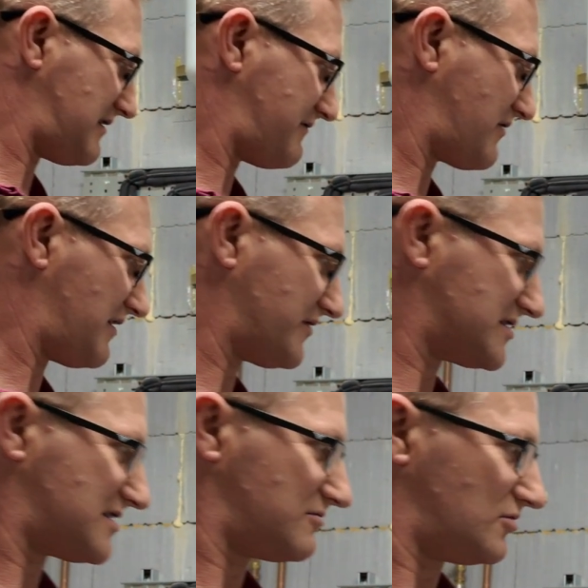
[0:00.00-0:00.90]

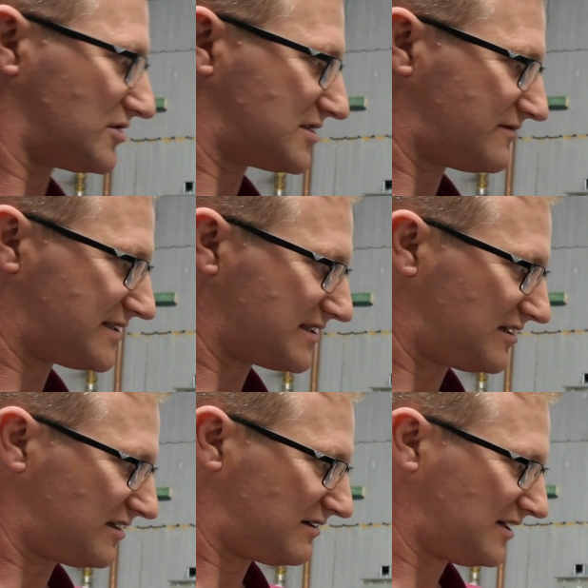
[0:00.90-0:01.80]
relevance to the water is
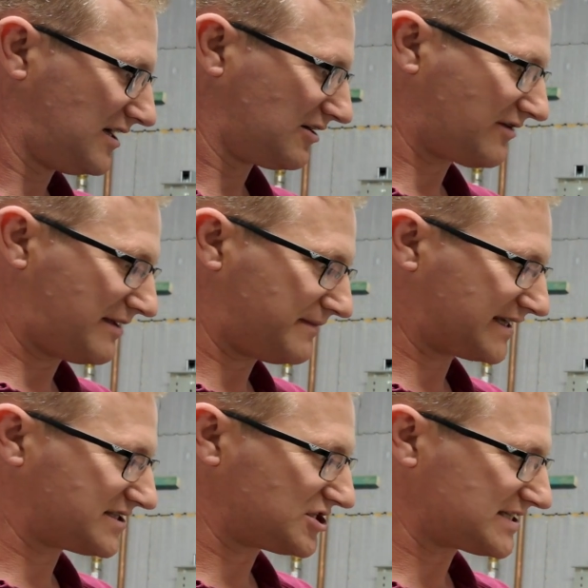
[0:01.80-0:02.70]
our great
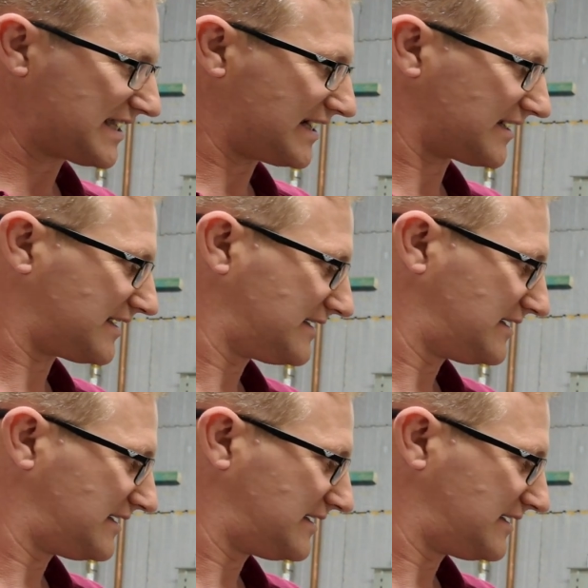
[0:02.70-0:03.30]
mixergy tank,